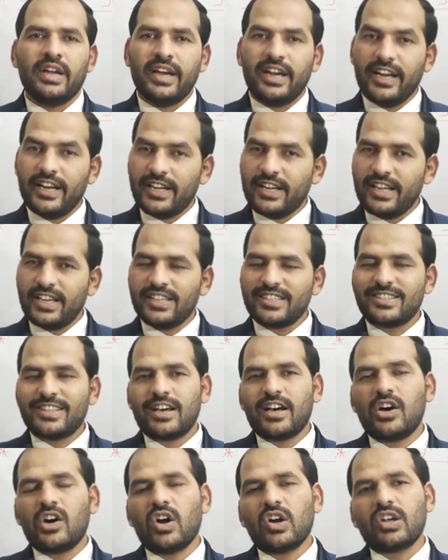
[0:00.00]
It is
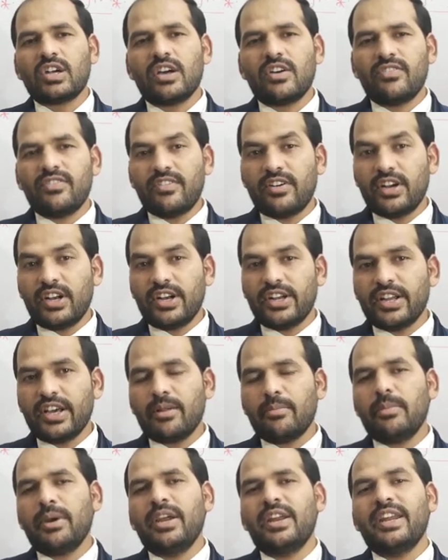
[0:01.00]
the art of
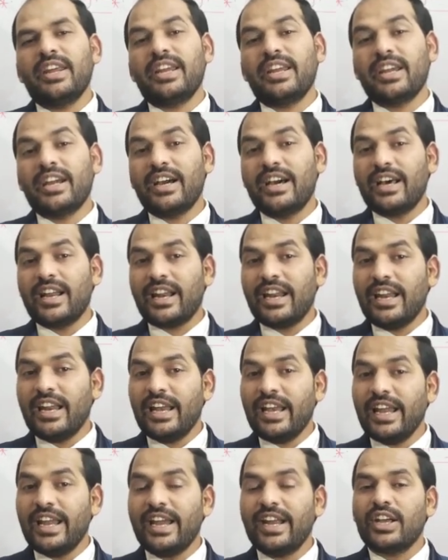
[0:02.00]
determining
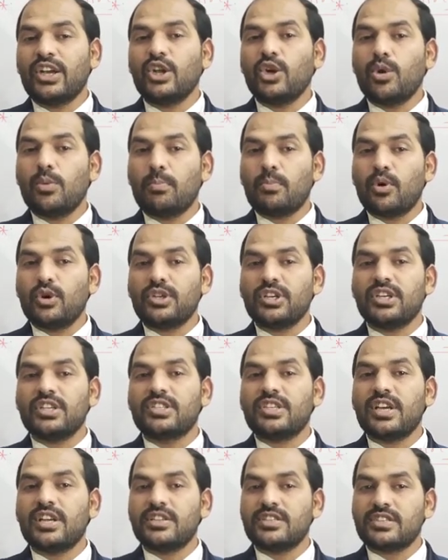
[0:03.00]
relative
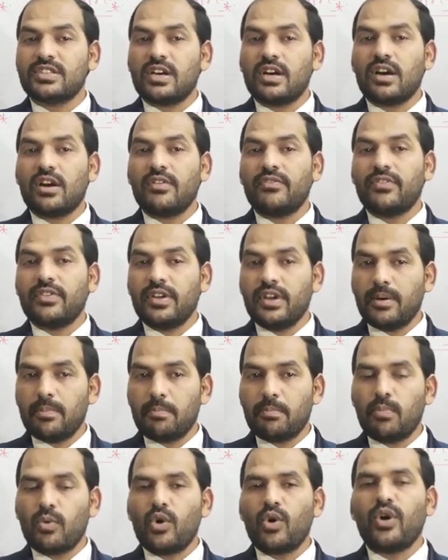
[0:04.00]
positions of a
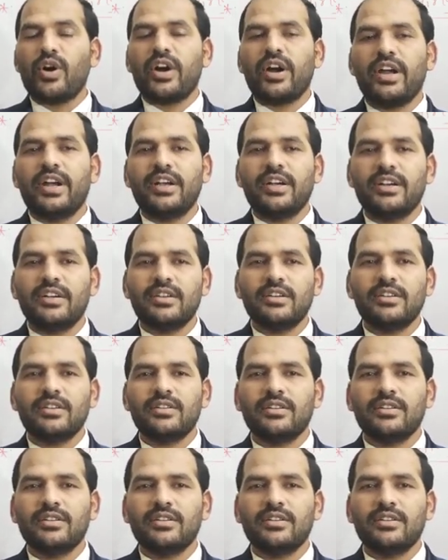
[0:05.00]
point,